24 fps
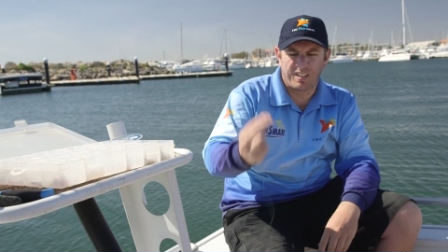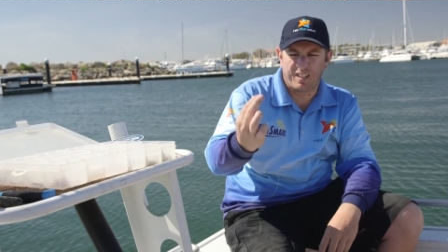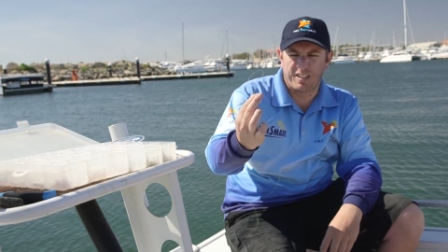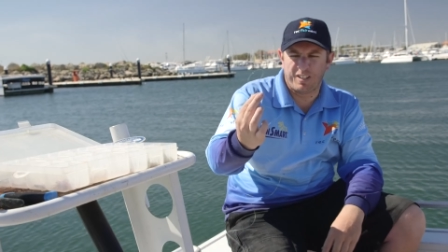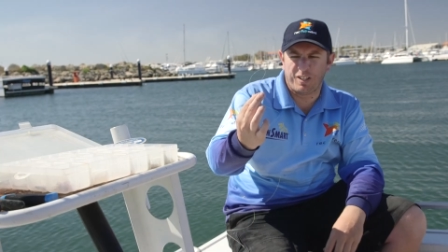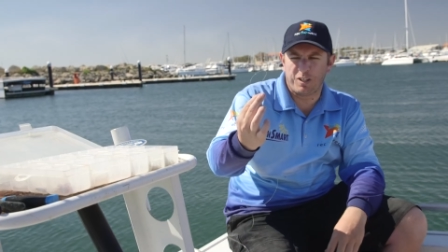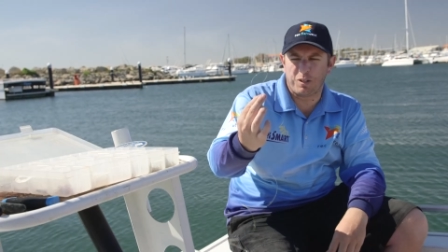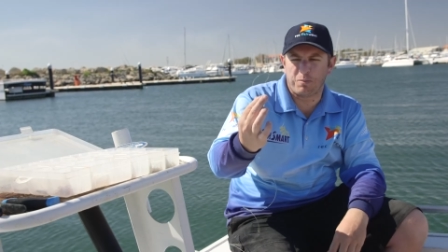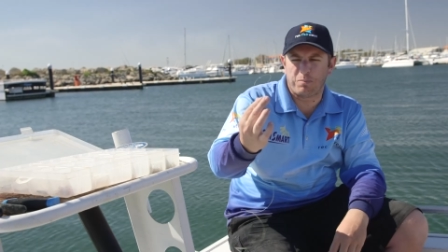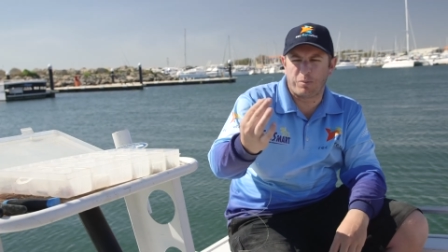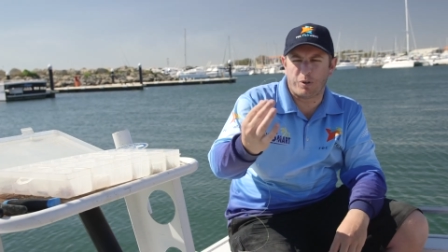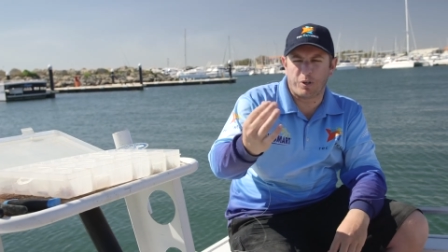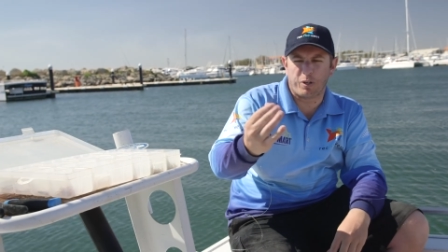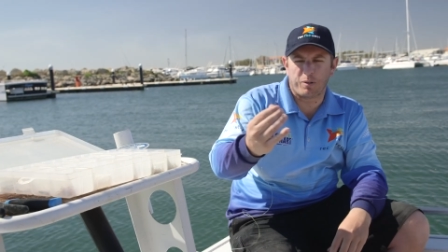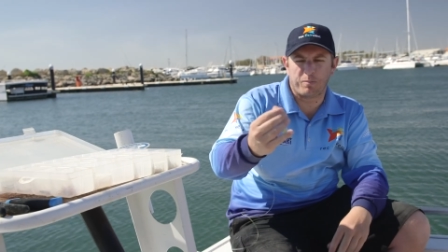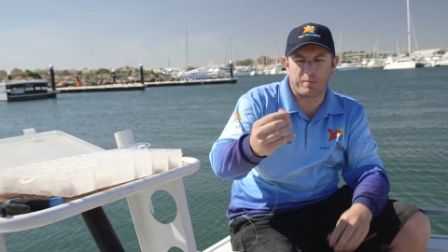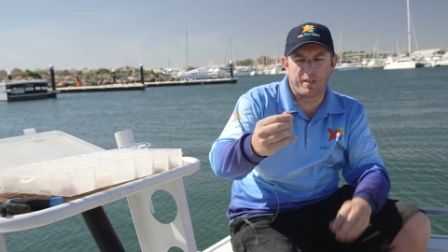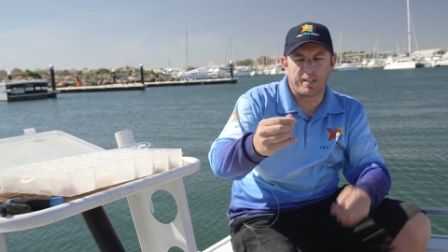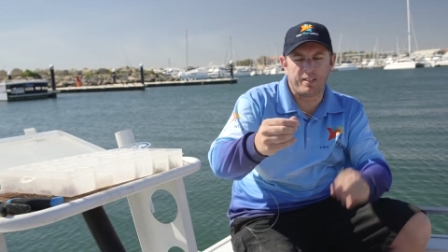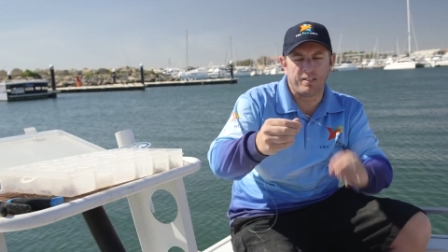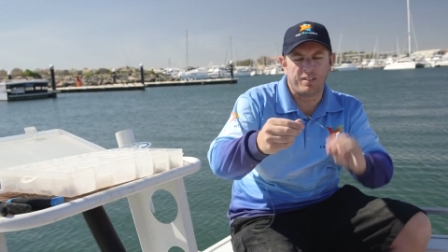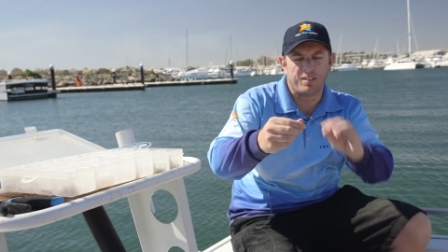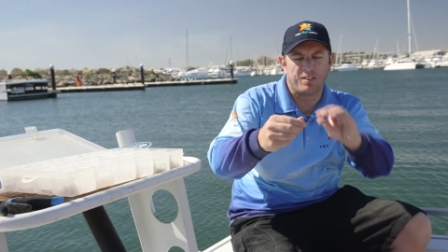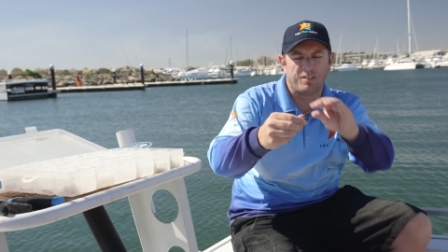And at the bottom
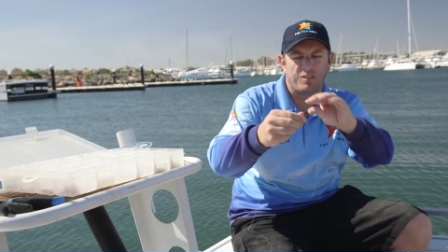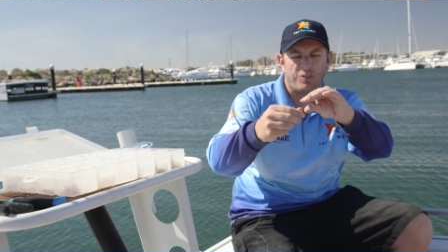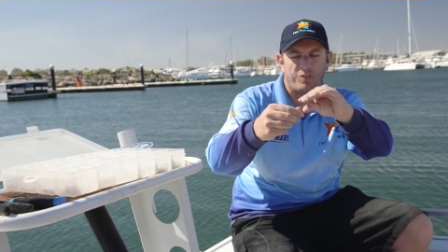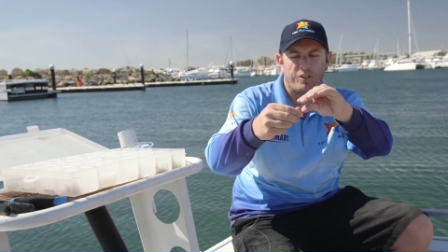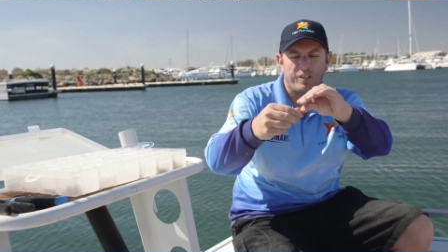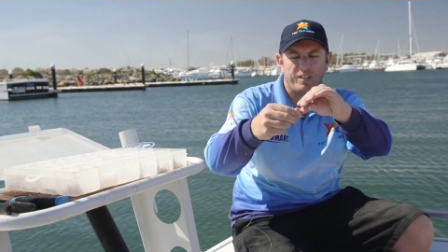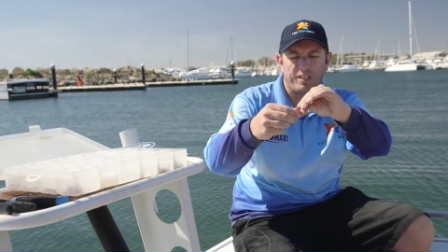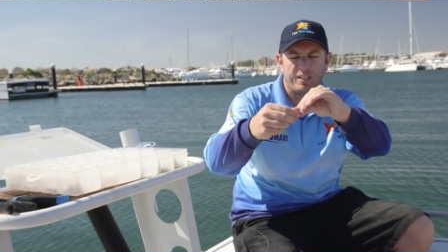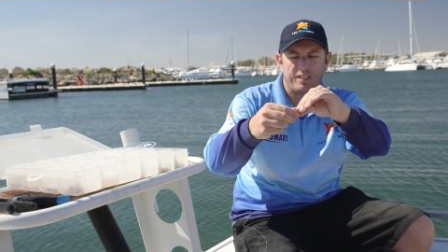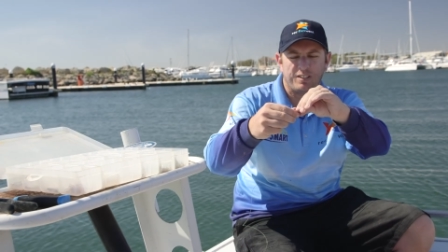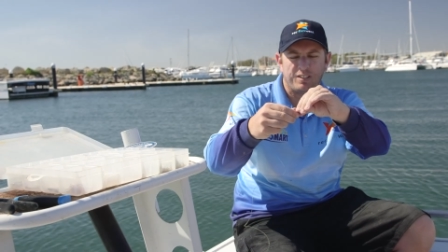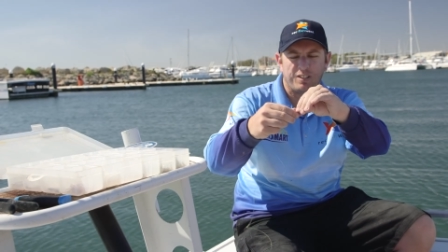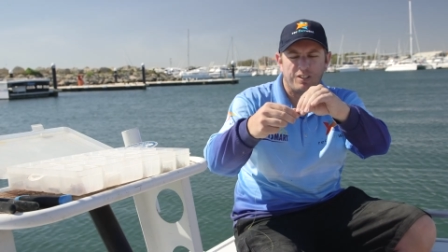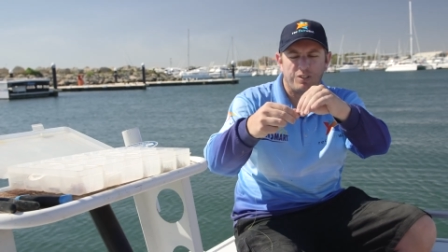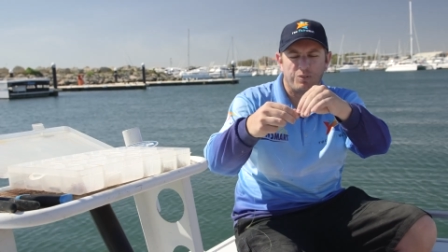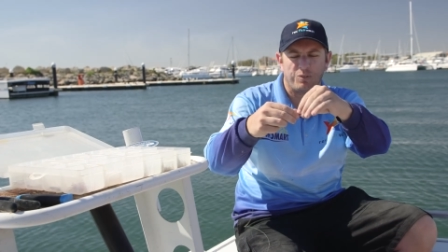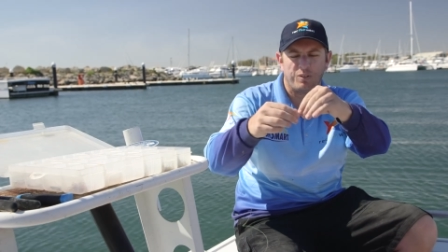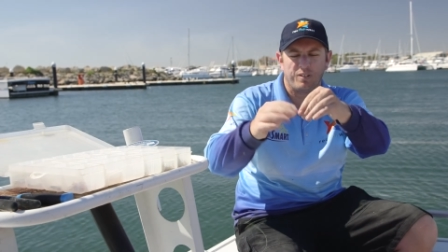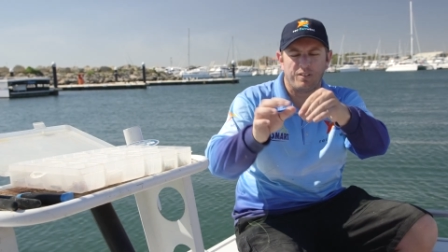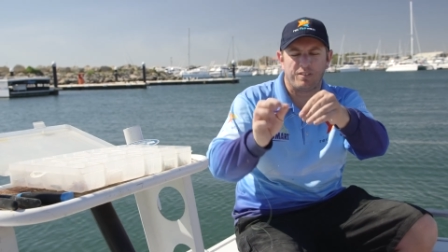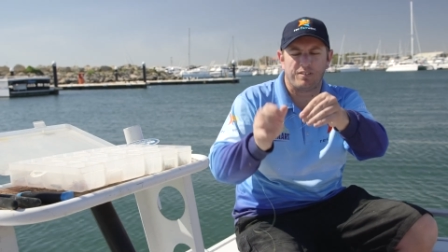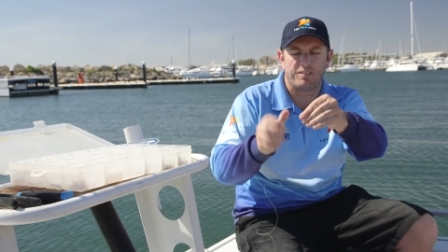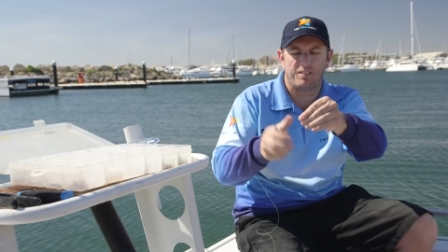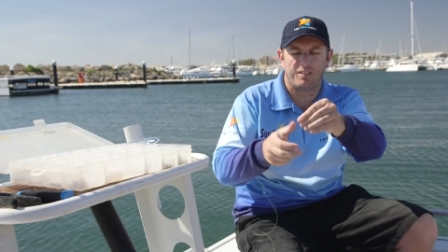end, all you need to
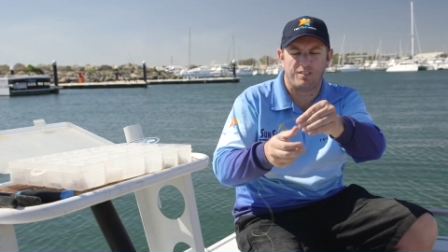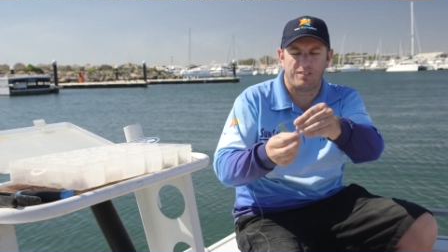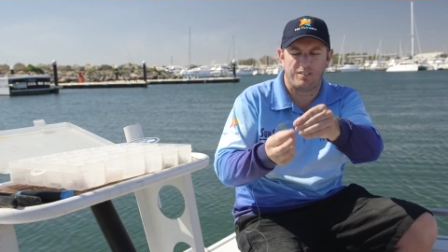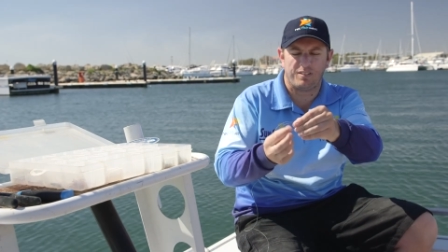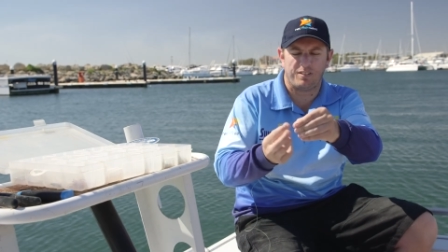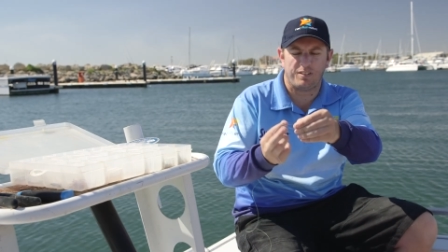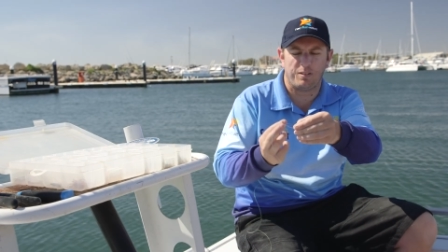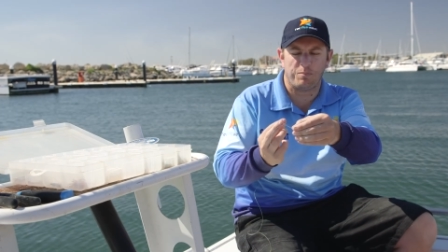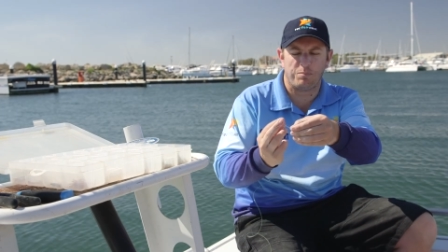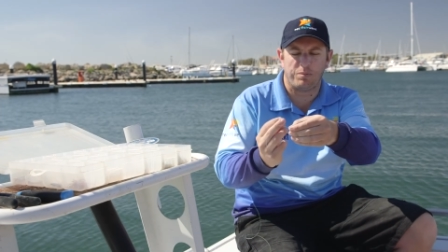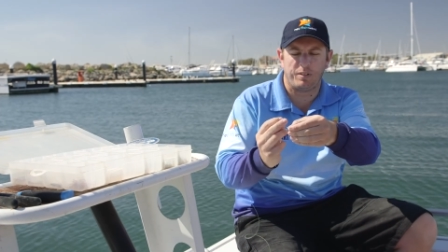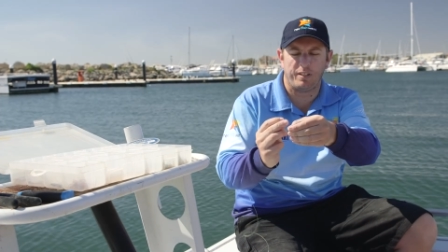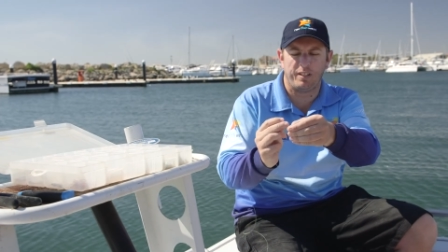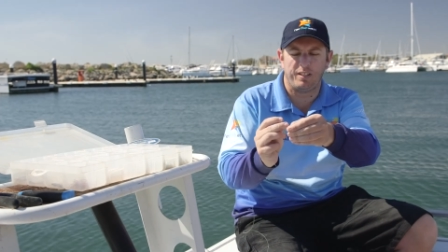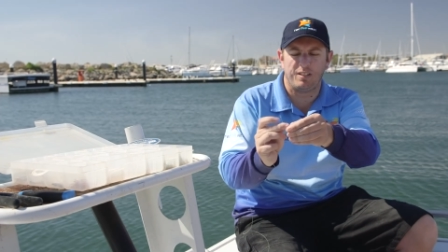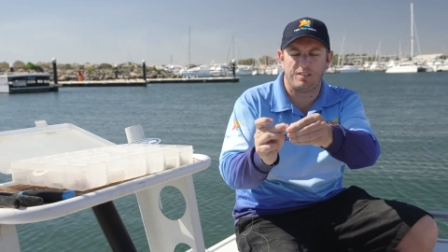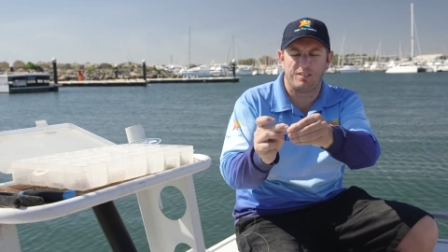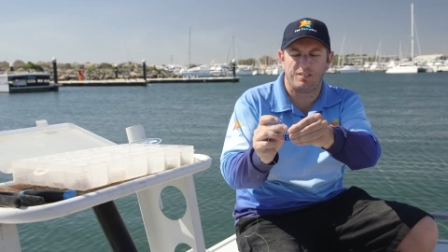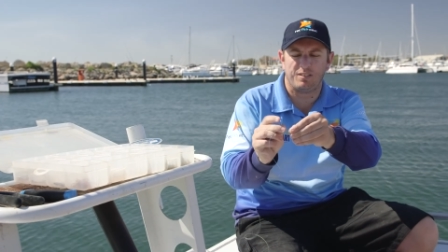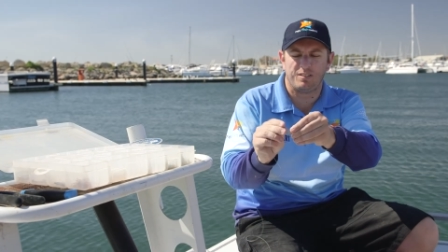do is simply